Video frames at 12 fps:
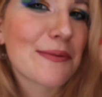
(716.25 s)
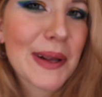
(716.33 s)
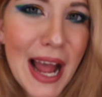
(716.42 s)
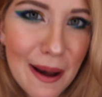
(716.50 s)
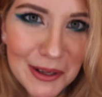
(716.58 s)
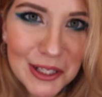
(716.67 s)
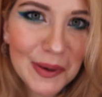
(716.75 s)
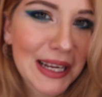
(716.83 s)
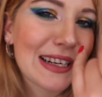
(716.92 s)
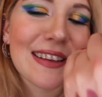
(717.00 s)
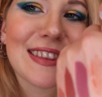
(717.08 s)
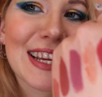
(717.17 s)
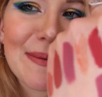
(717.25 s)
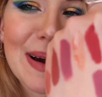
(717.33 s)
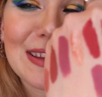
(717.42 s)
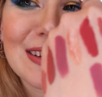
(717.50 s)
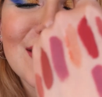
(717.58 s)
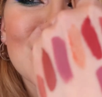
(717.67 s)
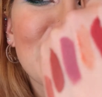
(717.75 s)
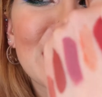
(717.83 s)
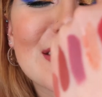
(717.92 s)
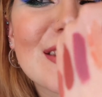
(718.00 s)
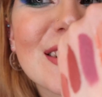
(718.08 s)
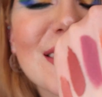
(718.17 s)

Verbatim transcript: is what happens when I didn't think about this too much